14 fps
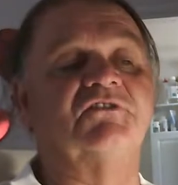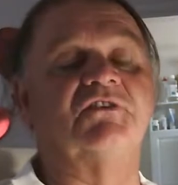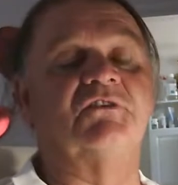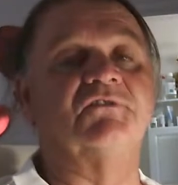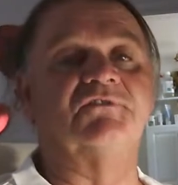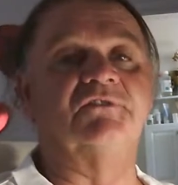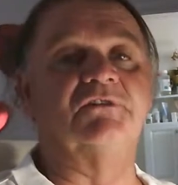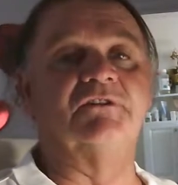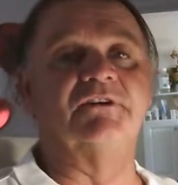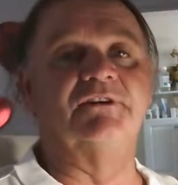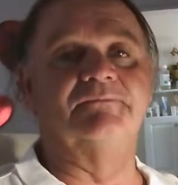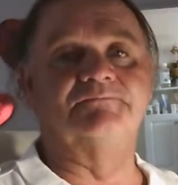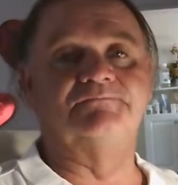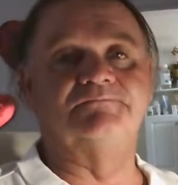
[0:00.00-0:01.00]
the whole story.
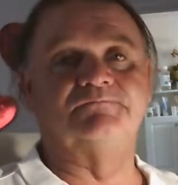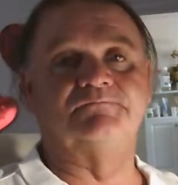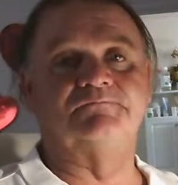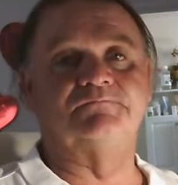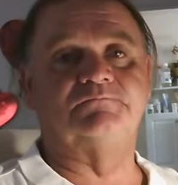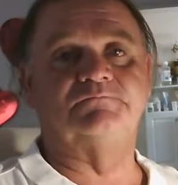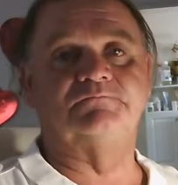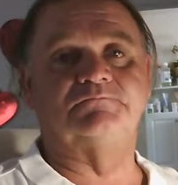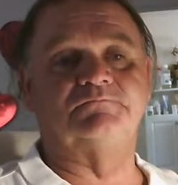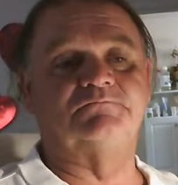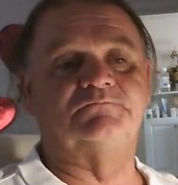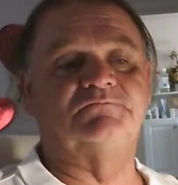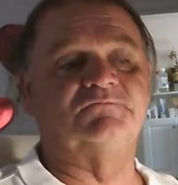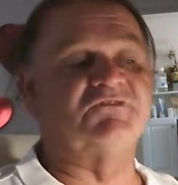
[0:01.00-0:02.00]

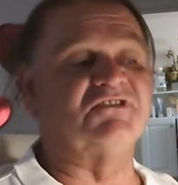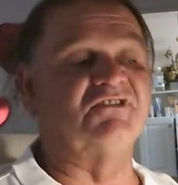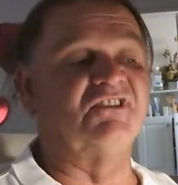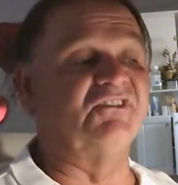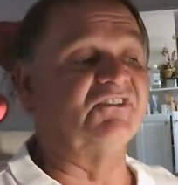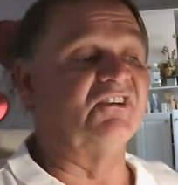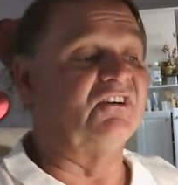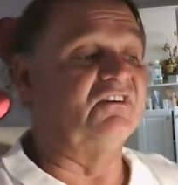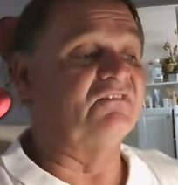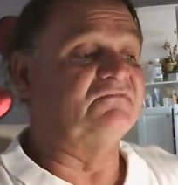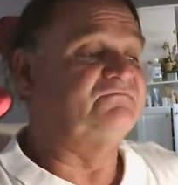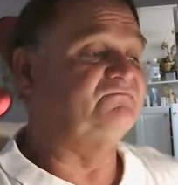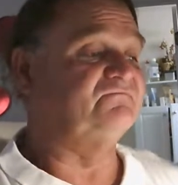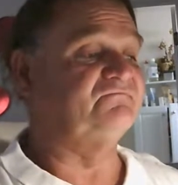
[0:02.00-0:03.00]
She knows it all.
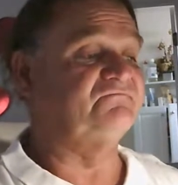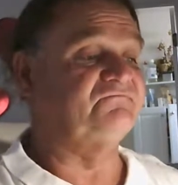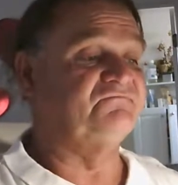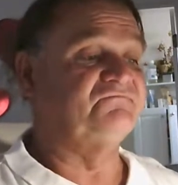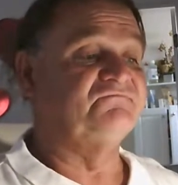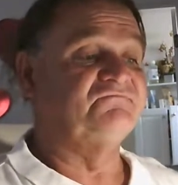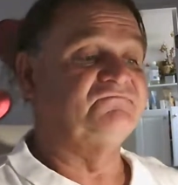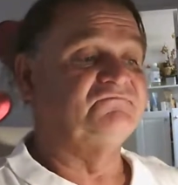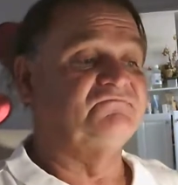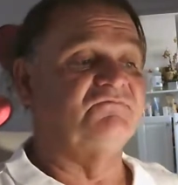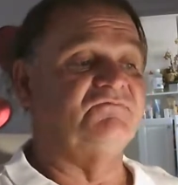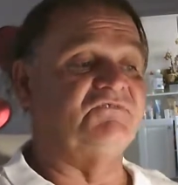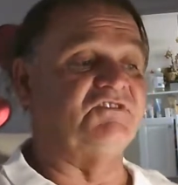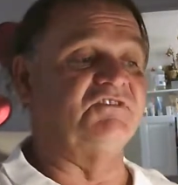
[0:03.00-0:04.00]

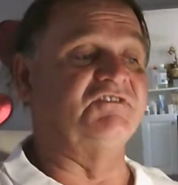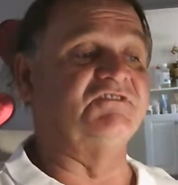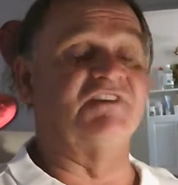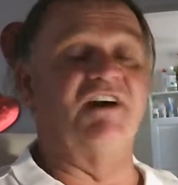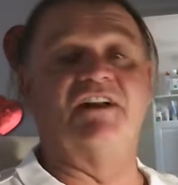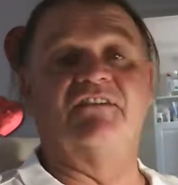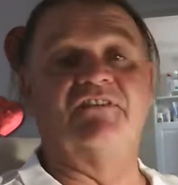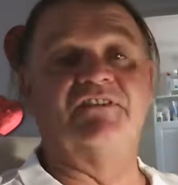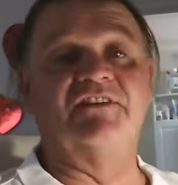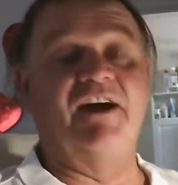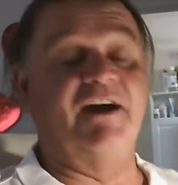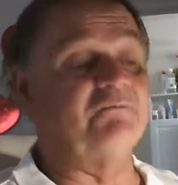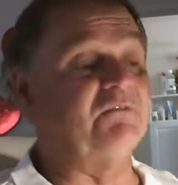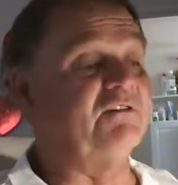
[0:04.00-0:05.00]
She's kind of
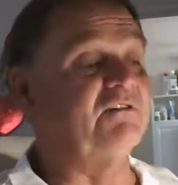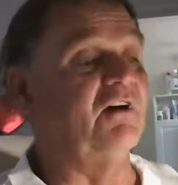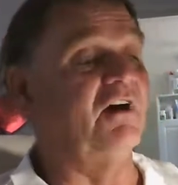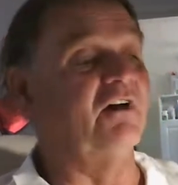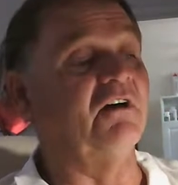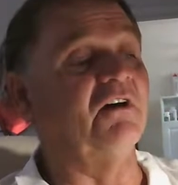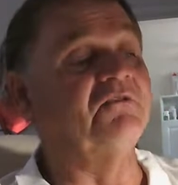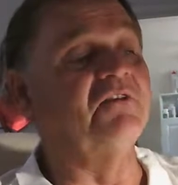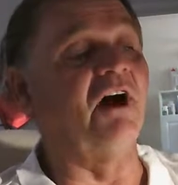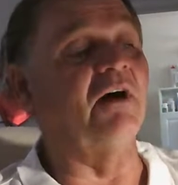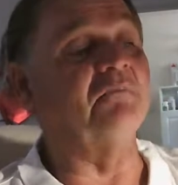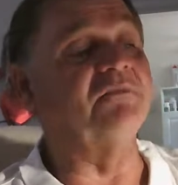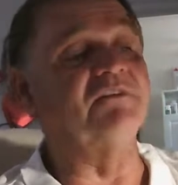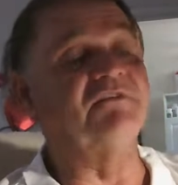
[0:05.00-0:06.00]
adopted
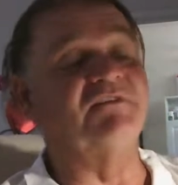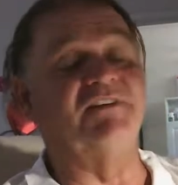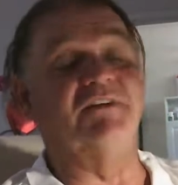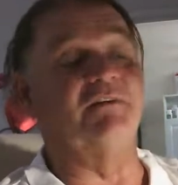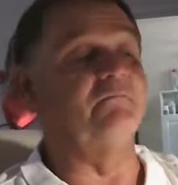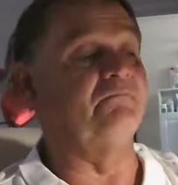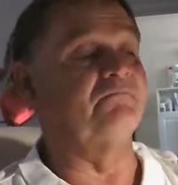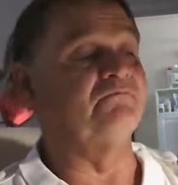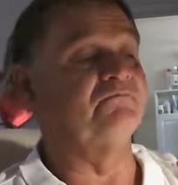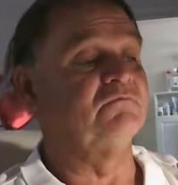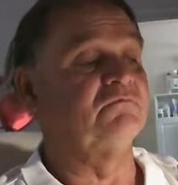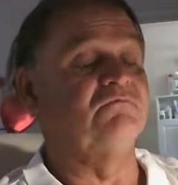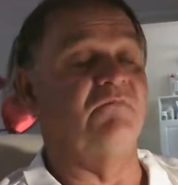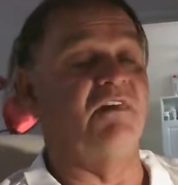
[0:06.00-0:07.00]
Tim
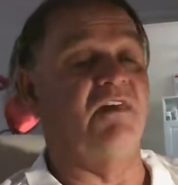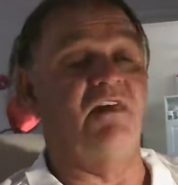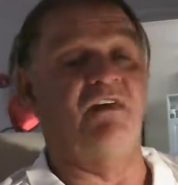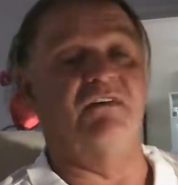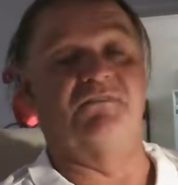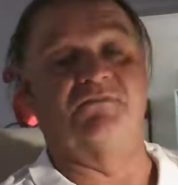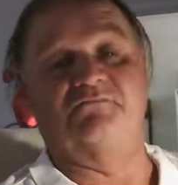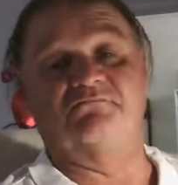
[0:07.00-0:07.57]
as